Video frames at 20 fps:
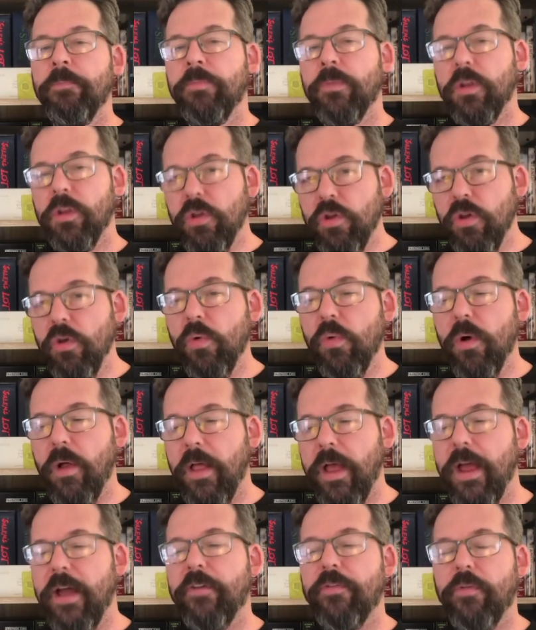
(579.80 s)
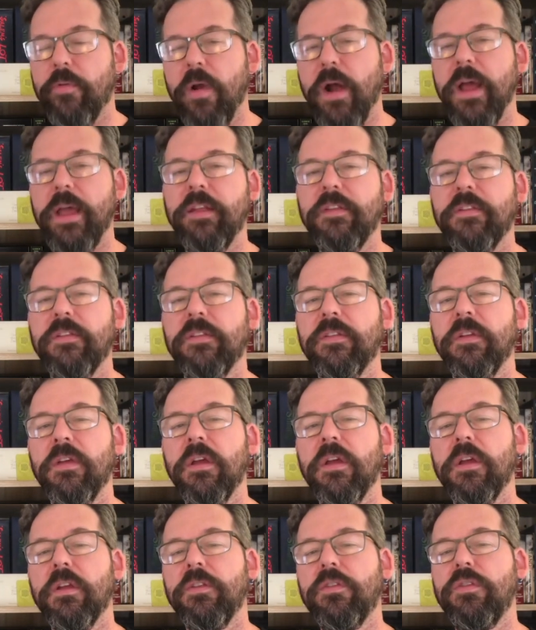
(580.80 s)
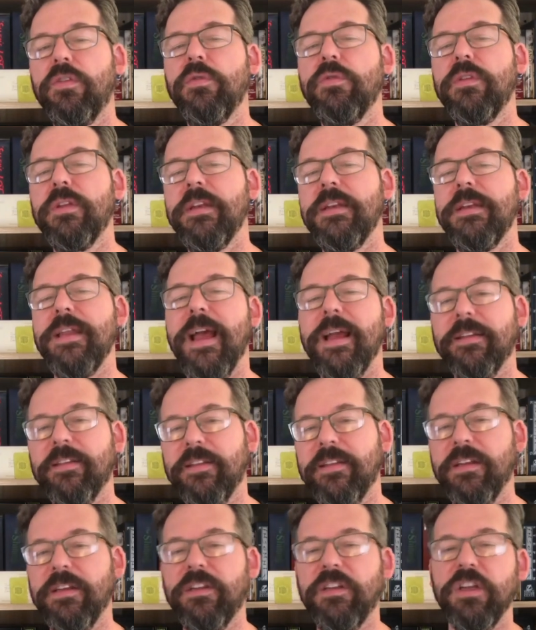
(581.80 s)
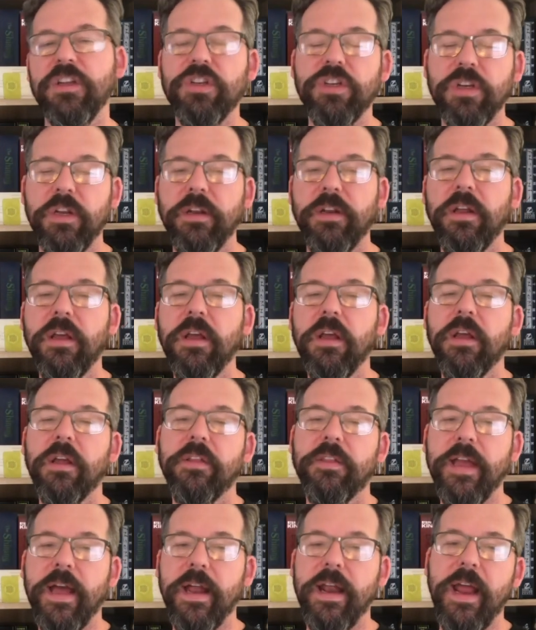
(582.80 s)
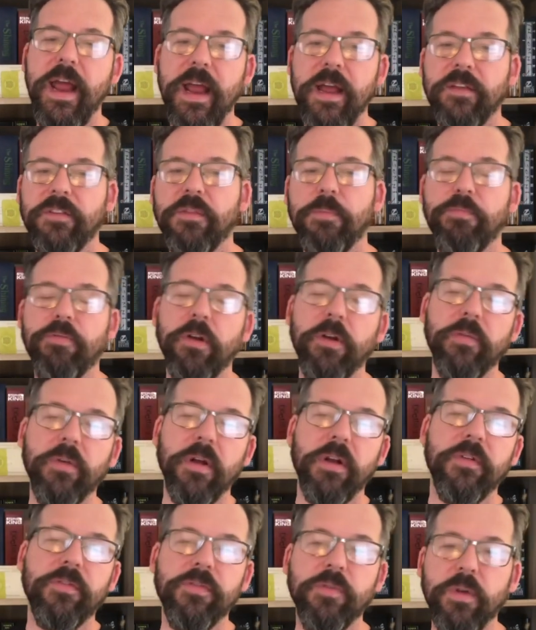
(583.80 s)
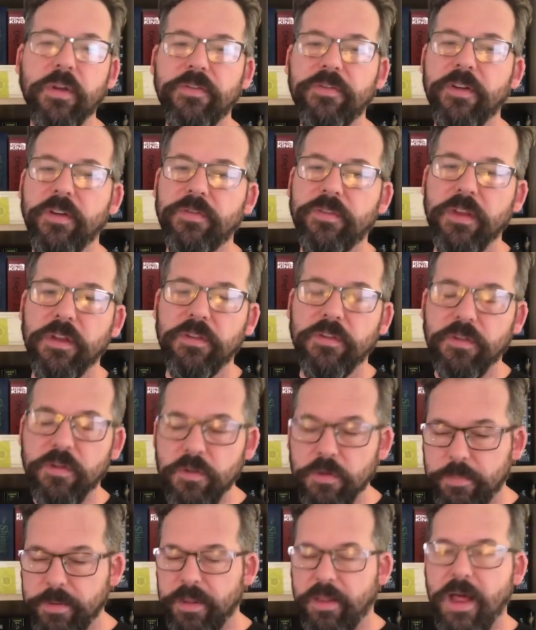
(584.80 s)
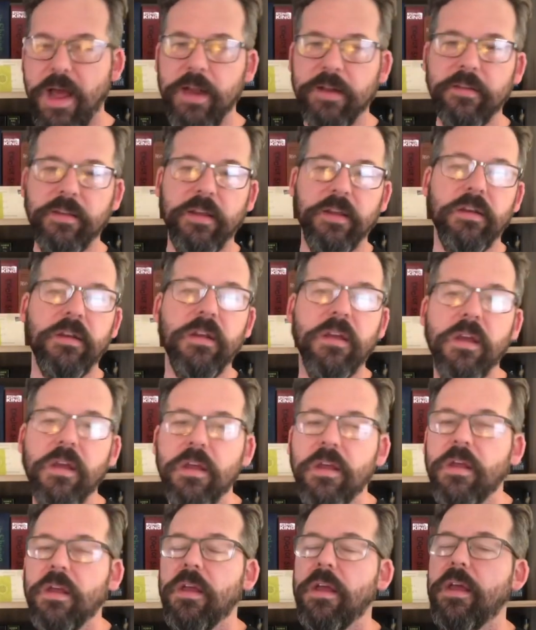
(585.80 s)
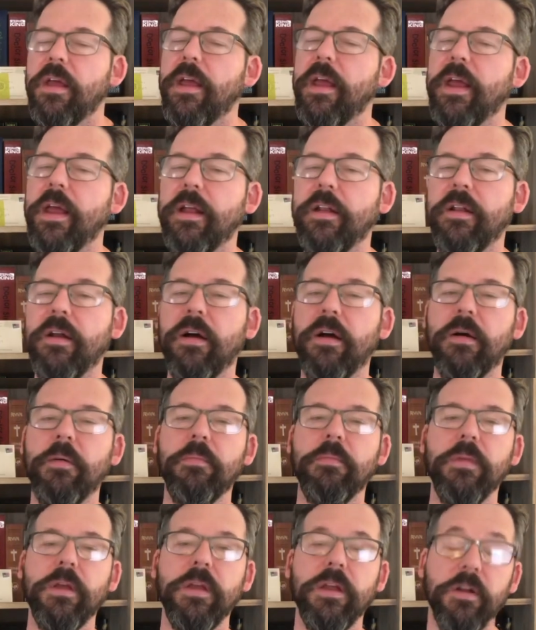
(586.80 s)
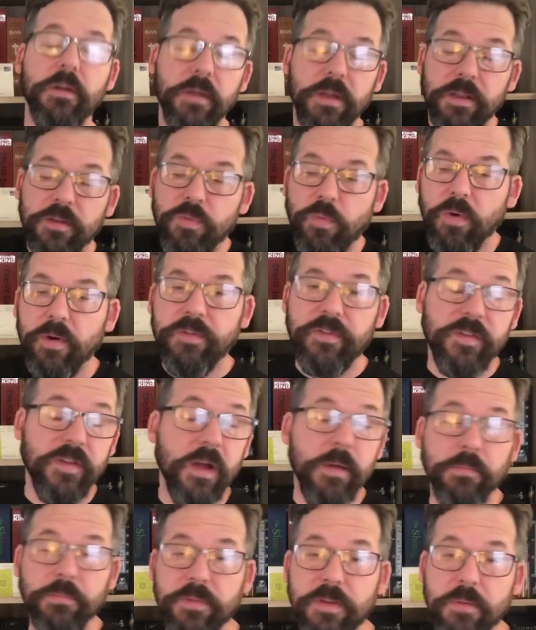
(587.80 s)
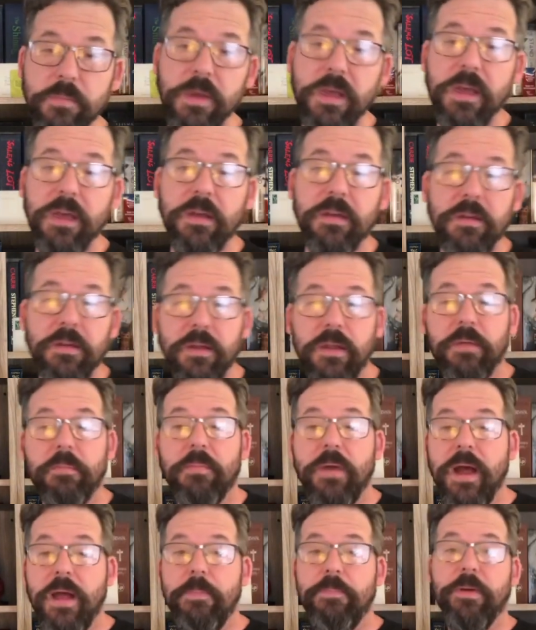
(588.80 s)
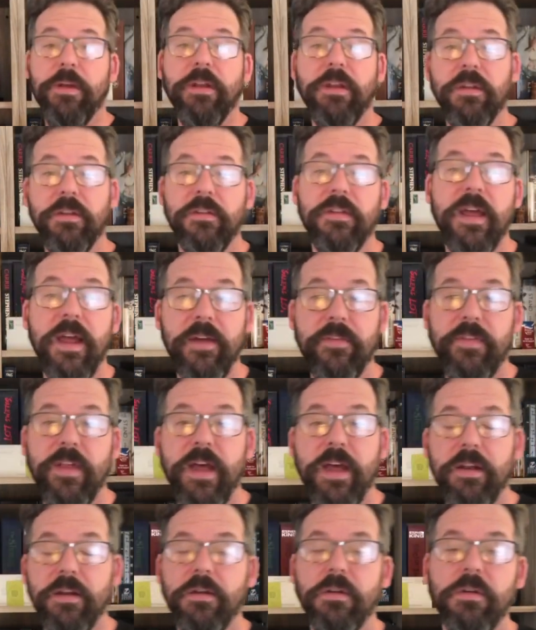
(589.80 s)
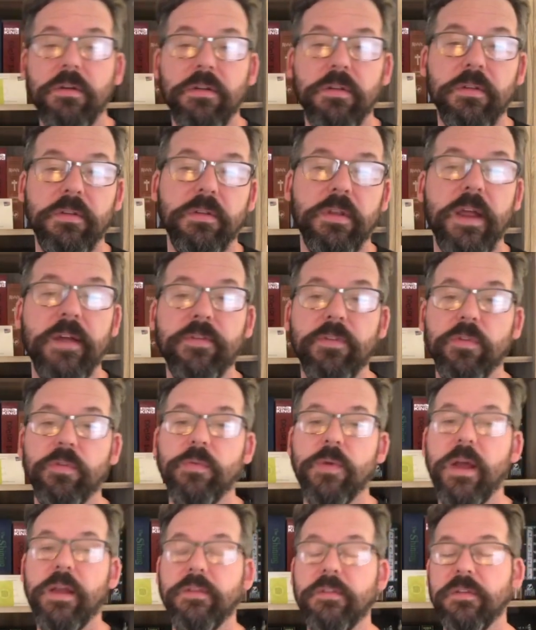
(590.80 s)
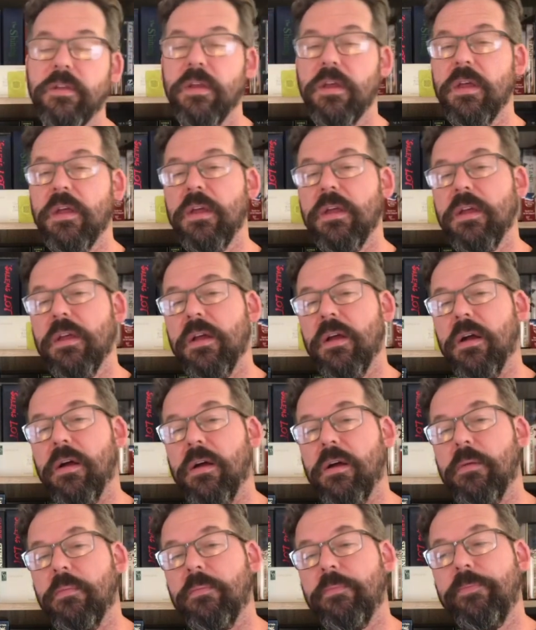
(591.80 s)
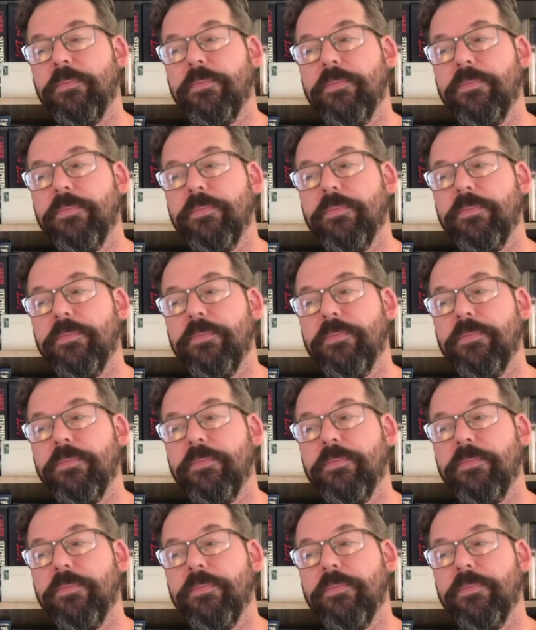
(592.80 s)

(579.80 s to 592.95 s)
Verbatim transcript: you will have rights to the next edition that has a print run of 350. So you'll be locked in, and um, it'll it's worth something to me, in my opinion, to have that have those rights. Um,